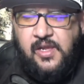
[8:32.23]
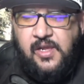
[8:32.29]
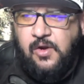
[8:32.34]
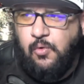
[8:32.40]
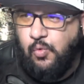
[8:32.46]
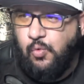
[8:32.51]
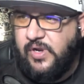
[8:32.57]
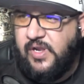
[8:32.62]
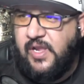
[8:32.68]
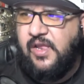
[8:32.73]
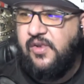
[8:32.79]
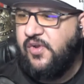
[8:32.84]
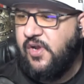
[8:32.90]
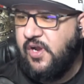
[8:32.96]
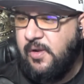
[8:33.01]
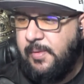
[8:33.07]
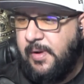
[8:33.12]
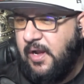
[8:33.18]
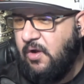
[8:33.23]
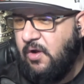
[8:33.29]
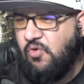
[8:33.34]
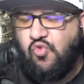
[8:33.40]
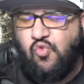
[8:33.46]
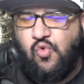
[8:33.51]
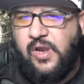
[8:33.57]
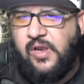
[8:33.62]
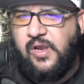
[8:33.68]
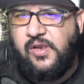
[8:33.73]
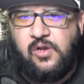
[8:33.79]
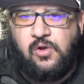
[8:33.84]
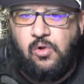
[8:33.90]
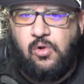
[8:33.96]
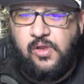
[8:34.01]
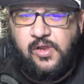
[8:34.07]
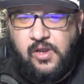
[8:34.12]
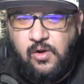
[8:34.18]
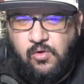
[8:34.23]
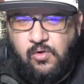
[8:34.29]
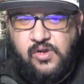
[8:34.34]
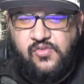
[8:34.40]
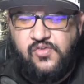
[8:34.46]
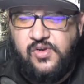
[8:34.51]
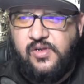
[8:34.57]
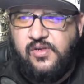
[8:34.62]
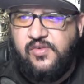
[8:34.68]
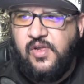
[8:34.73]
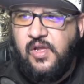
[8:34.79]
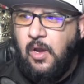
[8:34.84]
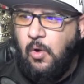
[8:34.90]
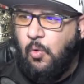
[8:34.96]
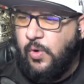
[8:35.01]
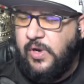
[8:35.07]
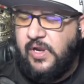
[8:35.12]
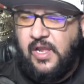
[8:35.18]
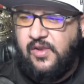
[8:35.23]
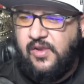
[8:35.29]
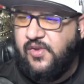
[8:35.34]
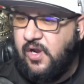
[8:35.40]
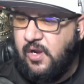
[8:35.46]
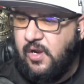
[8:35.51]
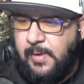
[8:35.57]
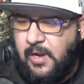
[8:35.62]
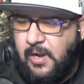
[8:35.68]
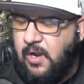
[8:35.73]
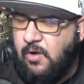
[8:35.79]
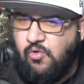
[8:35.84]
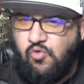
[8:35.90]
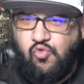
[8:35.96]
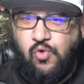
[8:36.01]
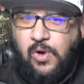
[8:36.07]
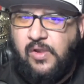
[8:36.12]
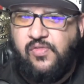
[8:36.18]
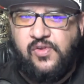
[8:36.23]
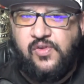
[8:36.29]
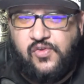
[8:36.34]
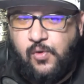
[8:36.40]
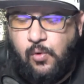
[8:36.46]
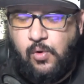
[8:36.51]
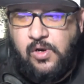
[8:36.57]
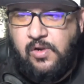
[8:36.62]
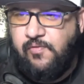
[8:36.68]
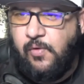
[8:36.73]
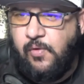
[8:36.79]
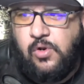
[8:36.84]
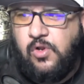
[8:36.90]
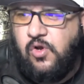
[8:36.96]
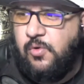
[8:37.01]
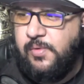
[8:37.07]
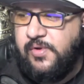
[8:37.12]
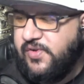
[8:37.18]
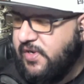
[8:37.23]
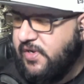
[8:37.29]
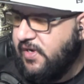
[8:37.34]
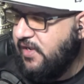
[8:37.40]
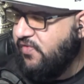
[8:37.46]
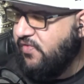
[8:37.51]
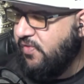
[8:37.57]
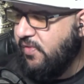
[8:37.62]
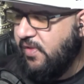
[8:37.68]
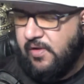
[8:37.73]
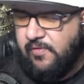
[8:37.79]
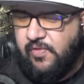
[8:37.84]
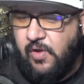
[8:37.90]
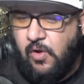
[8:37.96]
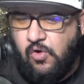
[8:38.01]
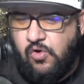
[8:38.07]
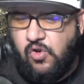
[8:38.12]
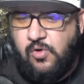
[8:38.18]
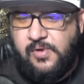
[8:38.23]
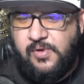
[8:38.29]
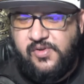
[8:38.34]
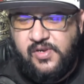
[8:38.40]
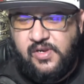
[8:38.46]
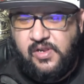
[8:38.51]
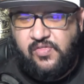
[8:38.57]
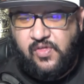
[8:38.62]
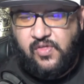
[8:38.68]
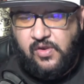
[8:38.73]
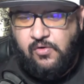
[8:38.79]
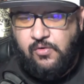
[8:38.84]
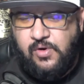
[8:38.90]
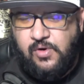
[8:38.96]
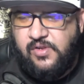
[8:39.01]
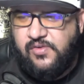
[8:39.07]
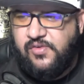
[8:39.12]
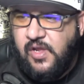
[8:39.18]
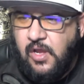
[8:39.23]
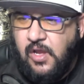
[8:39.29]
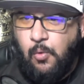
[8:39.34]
We can't talk about how great Nikola Jokic is. We can't talk about how great the story of the Oklahoma City Thunder is.